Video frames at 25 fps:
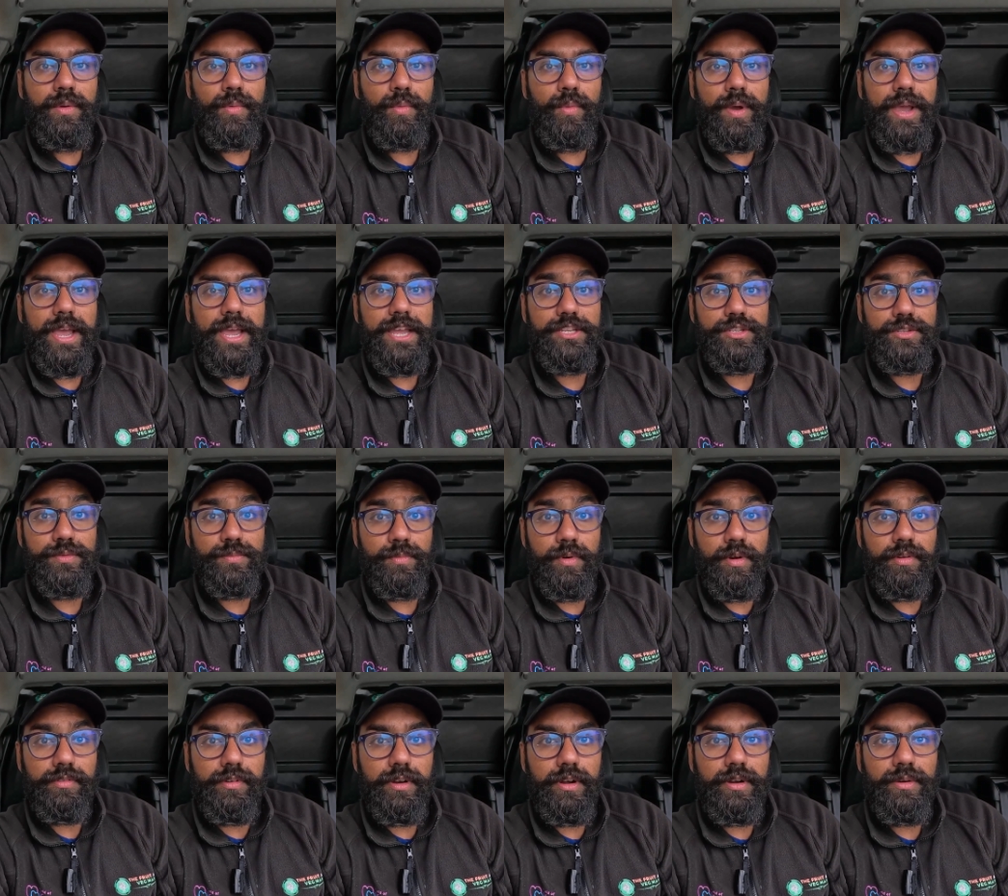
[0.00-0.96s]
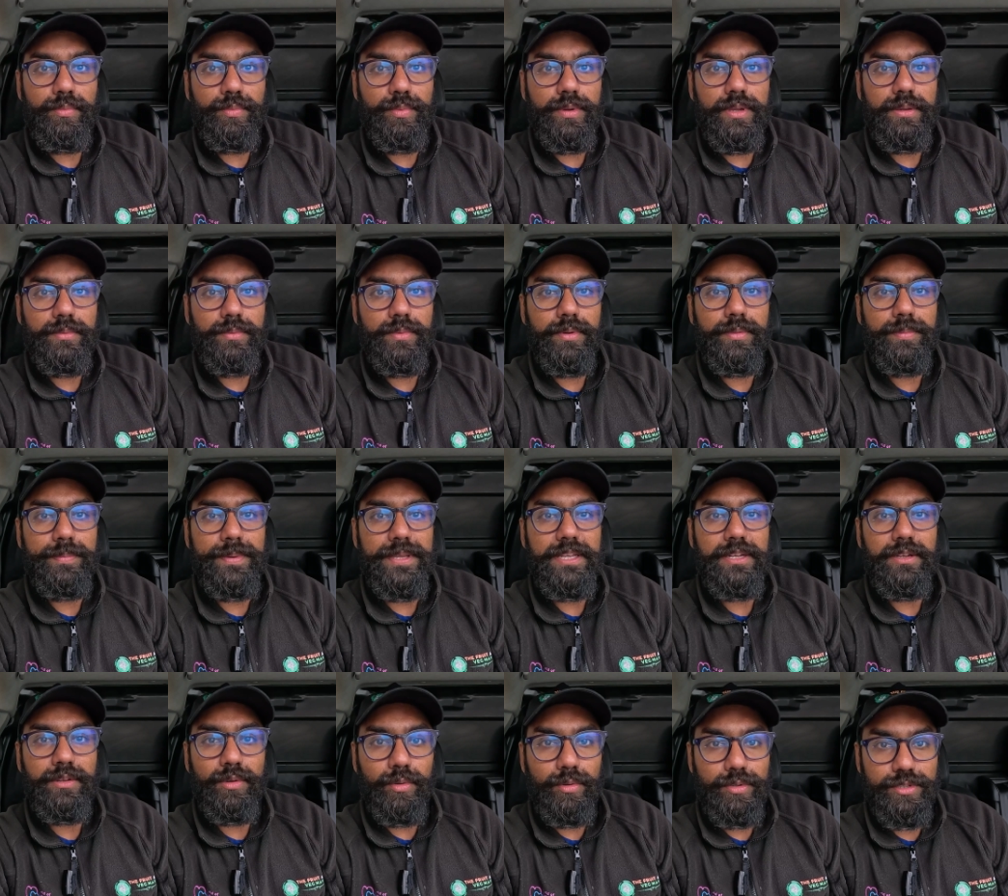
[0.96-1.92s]
where tomorrow we will be
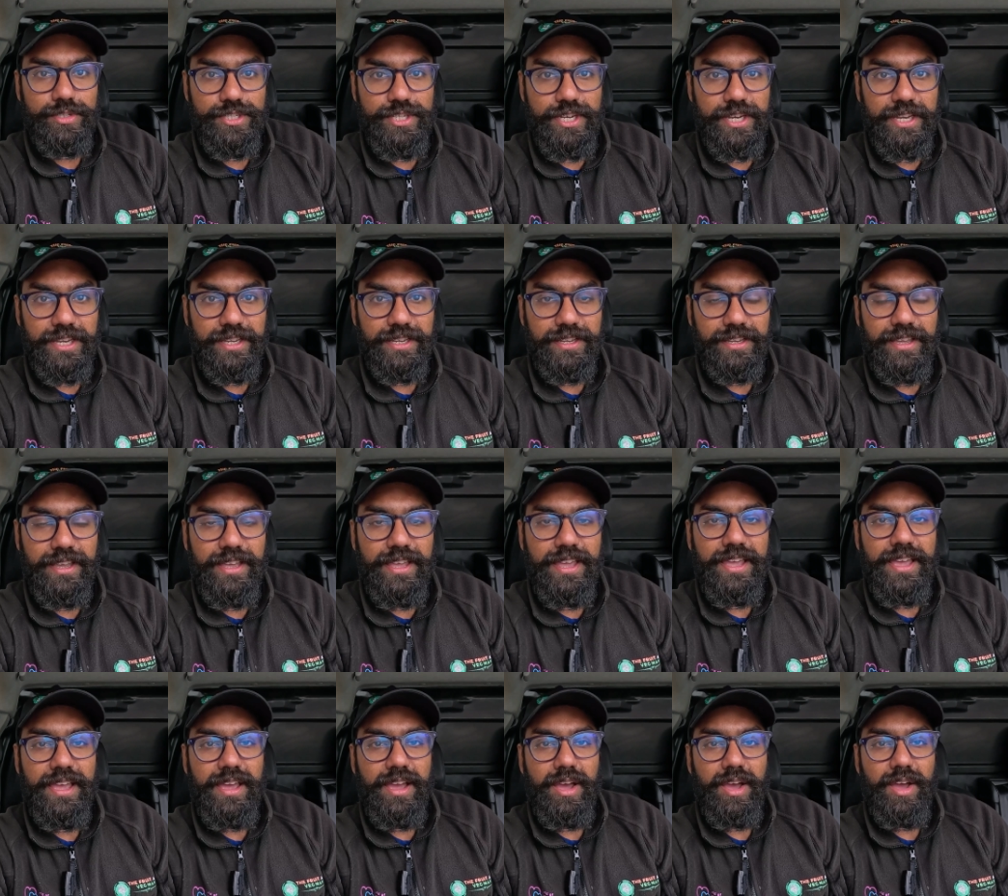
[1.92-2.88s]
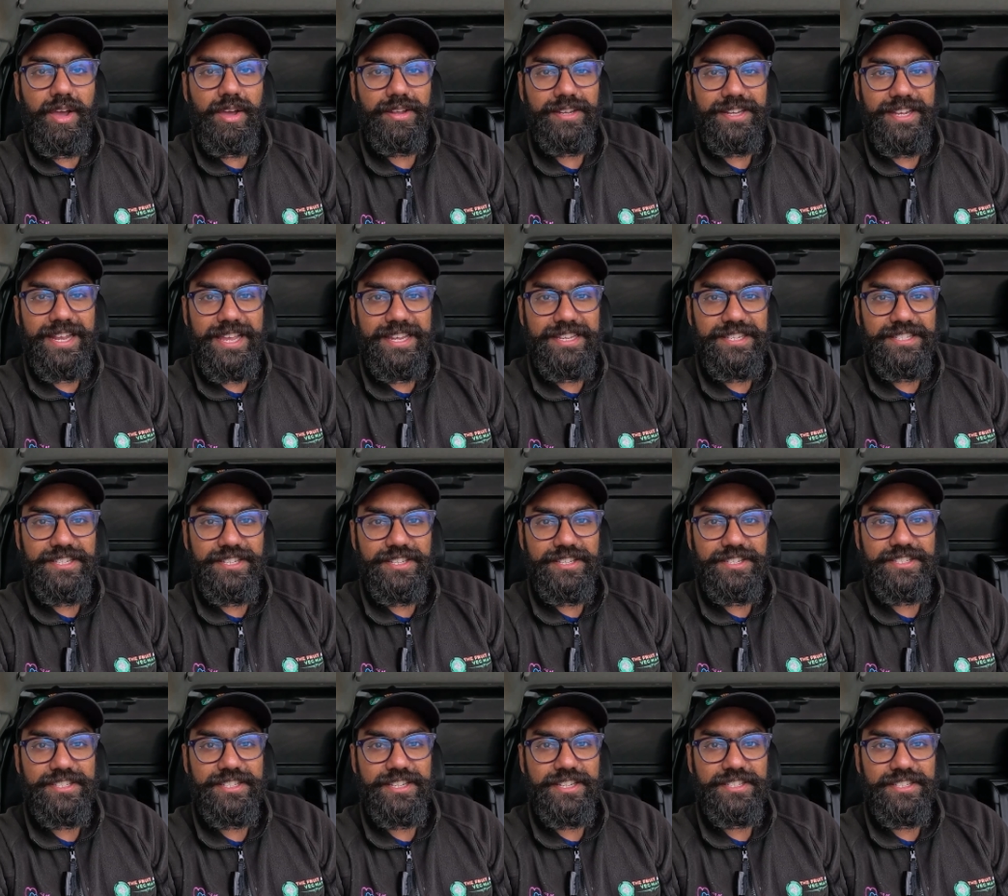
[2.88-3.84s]
launching our
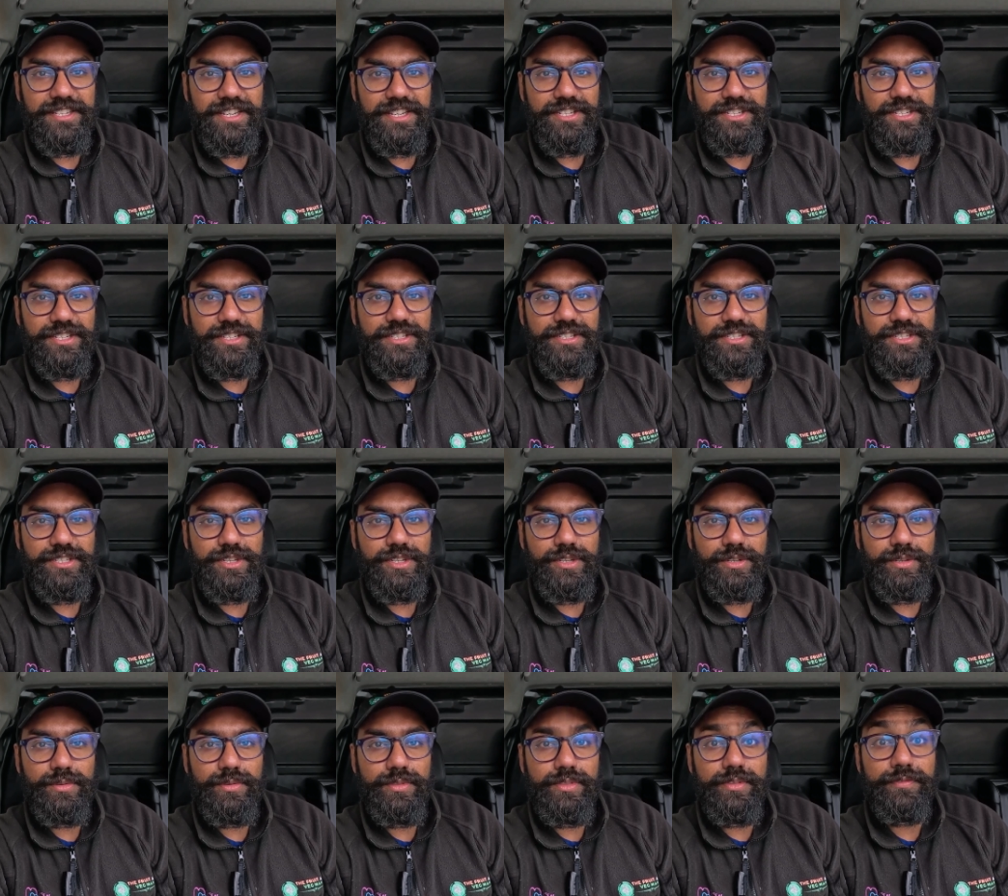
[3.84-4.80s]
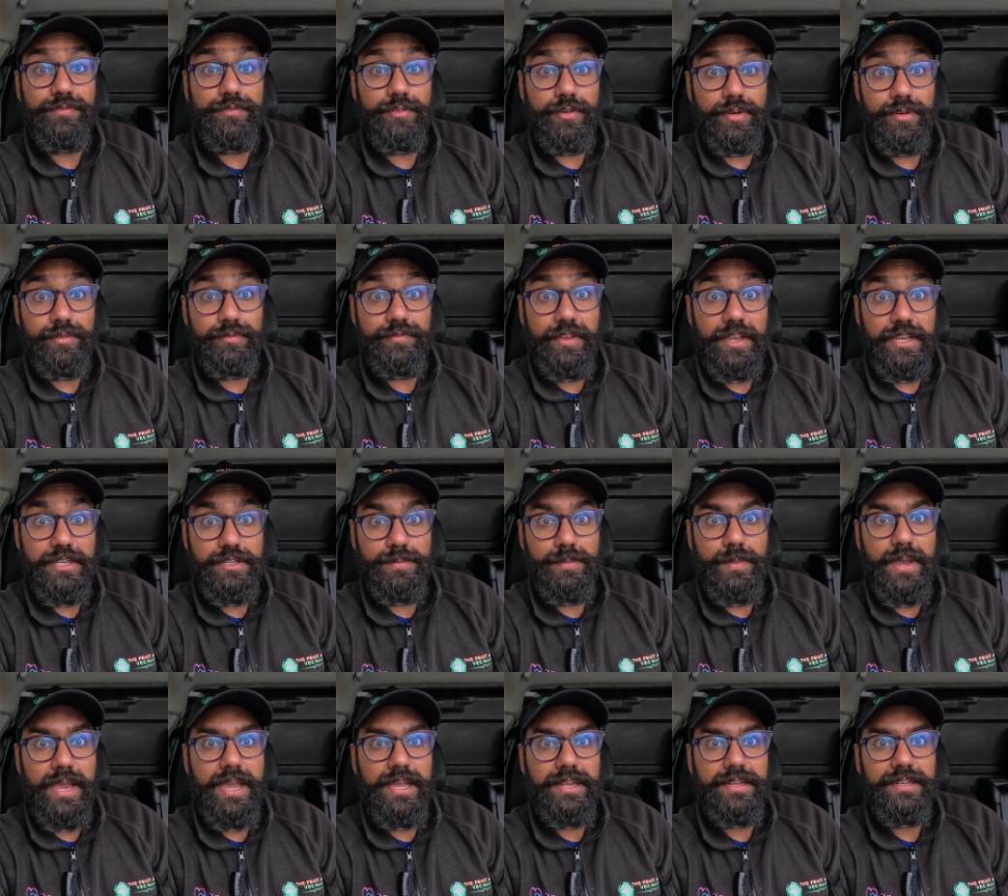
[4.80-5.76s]
latest addition to the Fruit and Veg
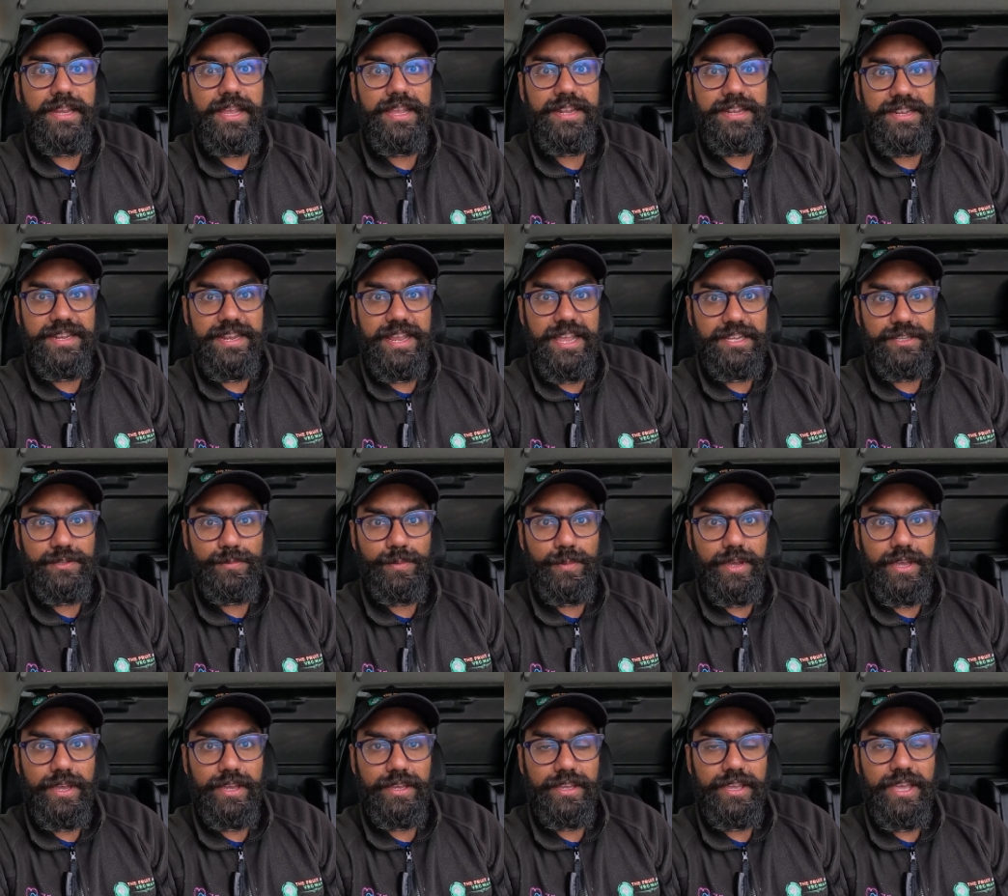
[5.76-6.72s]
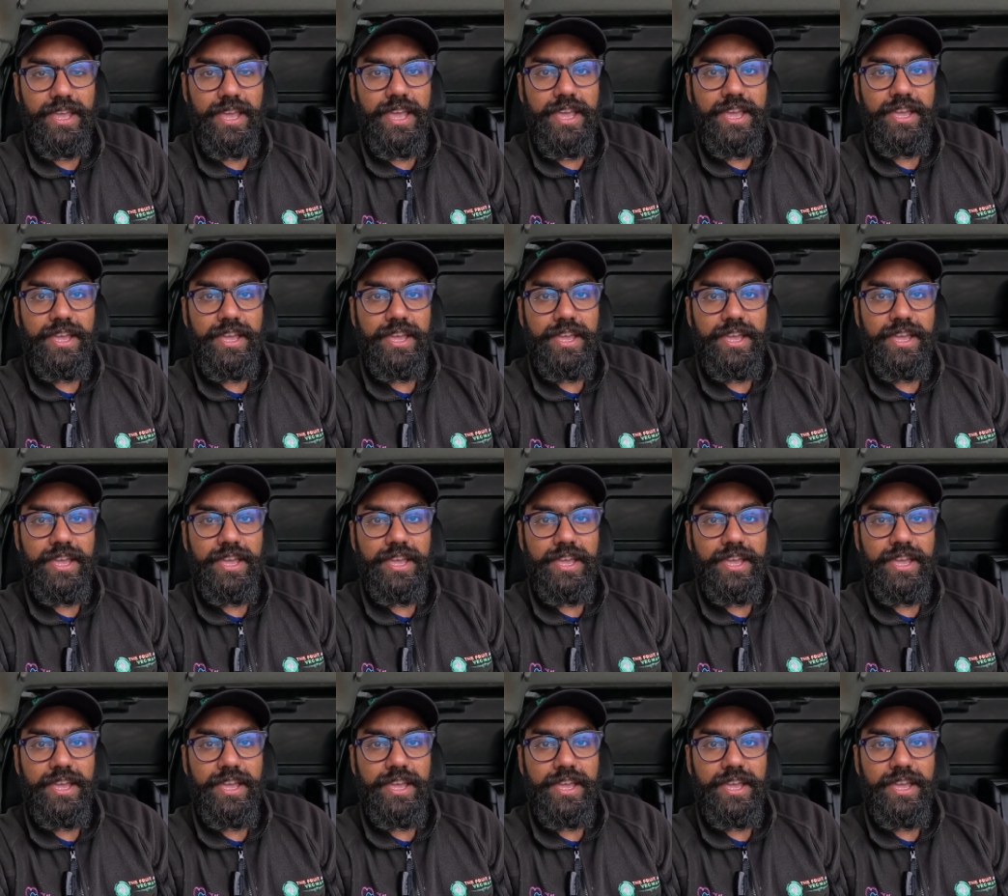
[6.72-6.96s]
Man network.